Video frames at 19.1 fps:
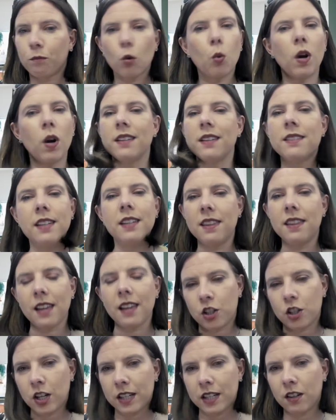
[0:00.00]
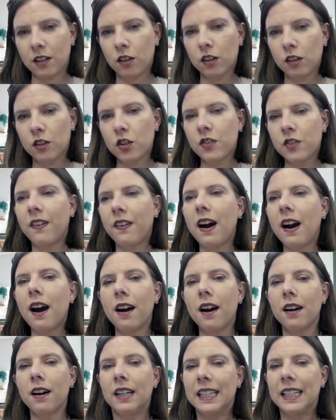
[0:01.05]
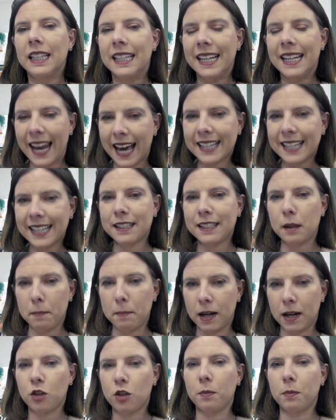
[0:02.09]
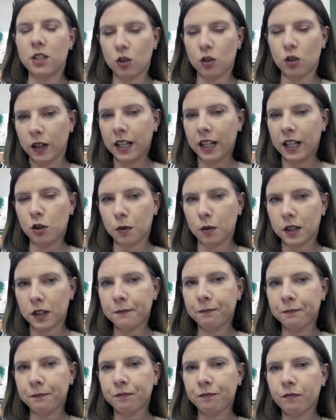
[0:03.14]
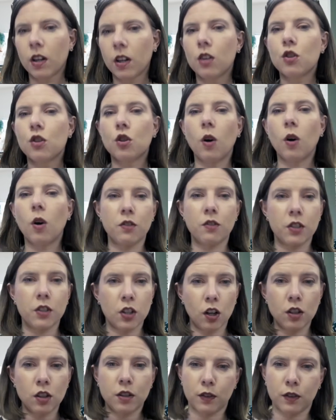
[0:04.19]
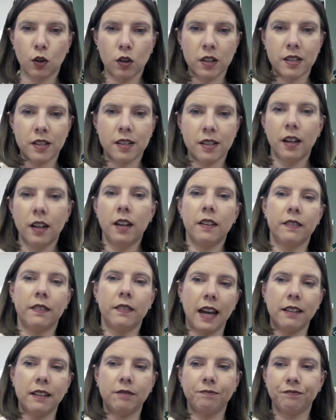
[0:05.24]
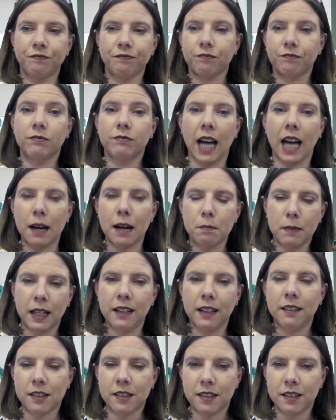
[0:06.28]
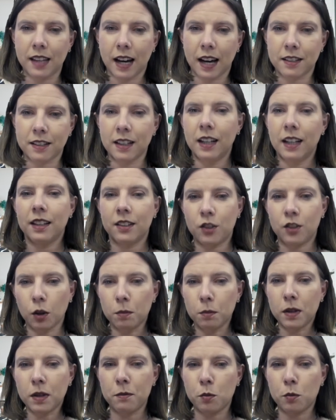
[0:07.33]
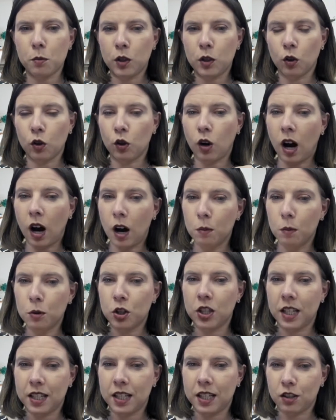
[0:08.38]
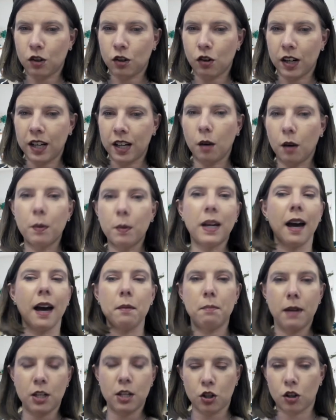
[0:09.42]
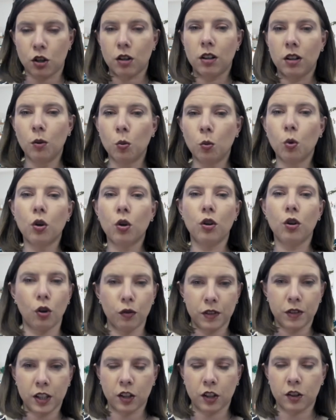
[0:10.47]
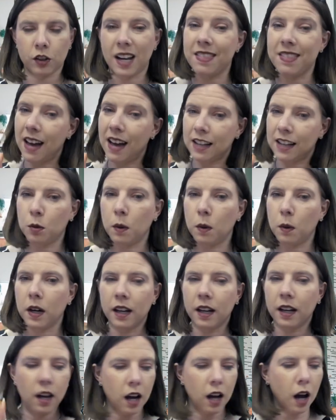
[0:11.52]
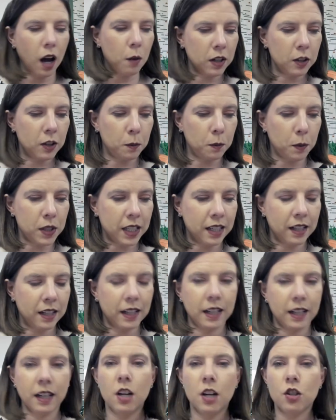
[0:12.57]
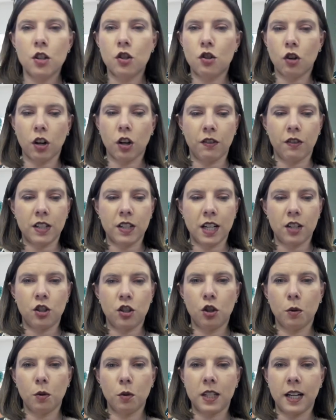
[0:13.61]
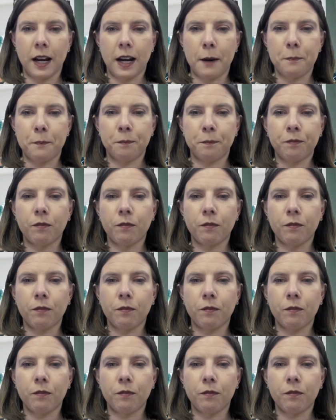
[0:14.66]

We're not seeing that yes at all. There's far less measurement going into it. So as a result, of course, then that means that sometimes we don't know how much they disagree or we can't measure one over the other. And that's why I wanted particularly to draw your attention to it today.